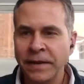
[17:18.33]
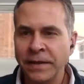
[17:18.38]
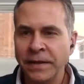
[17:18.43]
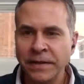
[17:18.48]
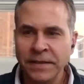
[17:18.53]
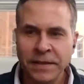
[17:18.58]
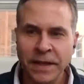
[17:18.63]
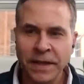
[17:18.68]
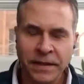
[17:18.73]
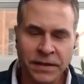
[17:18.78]

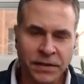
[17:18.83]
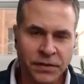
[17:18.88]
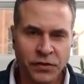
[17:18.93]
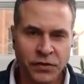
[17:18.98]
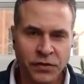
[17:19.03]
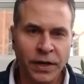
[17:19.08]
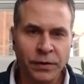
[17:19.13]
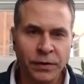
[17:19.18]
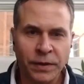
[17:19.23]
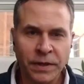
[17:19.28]
And, and is
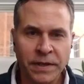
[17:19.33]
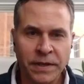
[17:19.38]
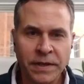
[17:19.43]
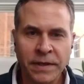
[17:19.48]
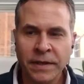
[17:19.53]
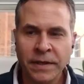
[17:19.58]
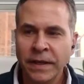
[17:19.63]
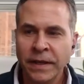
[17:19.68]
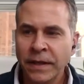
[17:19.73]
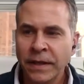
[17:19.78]

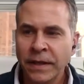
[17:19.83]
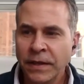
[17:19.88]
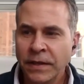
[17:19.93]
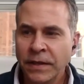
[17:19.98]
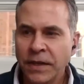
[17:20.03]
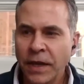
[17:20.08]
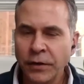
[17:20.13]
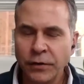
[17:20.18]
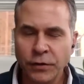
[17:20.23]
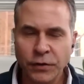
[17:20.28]
generally
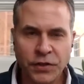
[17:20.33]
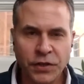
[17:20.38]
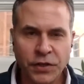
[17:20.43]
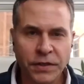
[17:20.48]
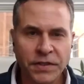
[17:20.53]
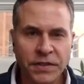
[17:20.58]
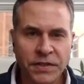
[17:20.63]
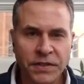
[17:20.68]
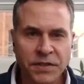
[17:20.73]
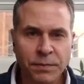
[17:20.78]

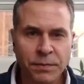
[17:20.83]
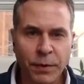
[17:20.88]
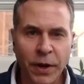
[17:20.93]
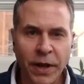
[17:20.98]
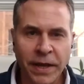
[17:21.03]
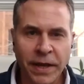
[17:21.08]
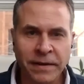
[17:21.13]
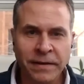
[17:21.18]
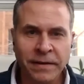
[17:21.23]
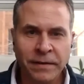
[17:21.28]
understood to
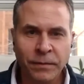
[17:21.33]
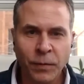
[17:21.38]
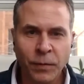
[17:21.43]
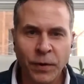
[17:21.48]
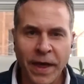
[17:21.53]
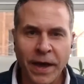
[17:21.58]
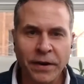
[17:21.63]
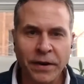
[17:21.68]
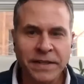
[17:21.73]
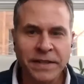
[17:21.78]
spread
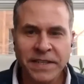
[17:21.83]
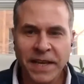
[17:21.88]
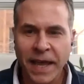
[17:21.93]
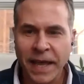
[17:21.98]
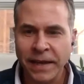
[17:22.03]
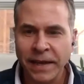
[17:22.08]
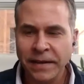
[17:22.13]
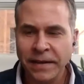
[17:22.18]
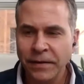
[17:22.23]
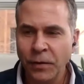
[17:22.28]
without
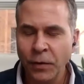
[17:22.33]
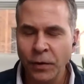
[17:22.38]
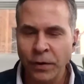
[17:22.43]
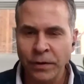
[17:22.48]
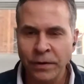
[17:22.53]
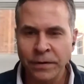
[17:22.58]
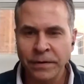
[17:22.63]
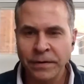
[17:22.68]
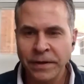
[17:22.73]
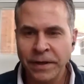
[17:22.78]
intent
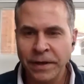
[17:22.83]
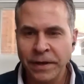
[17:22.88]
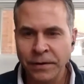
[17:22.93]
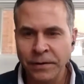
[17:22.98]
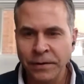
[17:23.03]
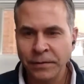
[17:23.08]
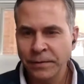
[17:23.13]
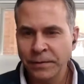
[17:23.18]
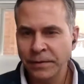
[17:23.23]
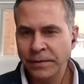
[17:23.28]
or, you
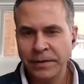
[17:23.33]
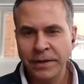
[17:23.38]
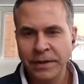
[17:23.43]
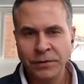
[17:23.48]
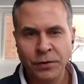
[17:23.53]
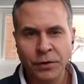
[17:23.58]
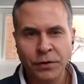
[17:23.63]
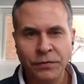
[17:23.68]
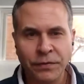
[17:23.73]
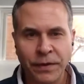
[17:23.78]
know,
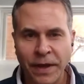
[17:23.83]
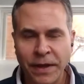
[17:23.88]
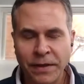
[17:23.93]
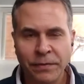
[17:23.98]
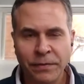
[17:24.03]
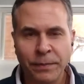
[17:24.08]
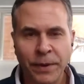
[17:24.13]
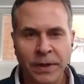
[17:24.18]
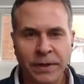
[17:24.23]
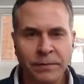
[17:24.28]
in good
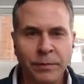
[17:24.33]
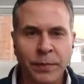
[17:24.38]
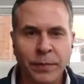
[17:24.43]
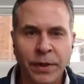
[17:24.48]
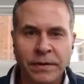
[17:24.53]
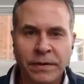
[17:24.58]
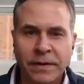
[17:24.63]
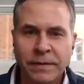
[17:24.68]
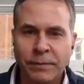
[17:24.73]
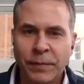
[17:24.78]
faith, but,
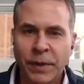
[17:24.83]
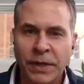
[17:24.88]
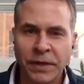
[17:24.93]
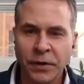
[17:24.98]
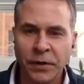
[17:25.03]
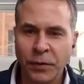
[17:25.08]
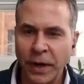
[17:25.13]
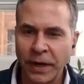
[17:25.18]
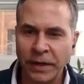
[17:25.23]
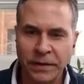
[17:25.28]
but, but
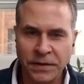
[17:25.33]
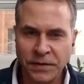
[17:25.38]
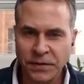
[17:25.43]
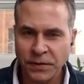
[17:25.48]
incorrectly.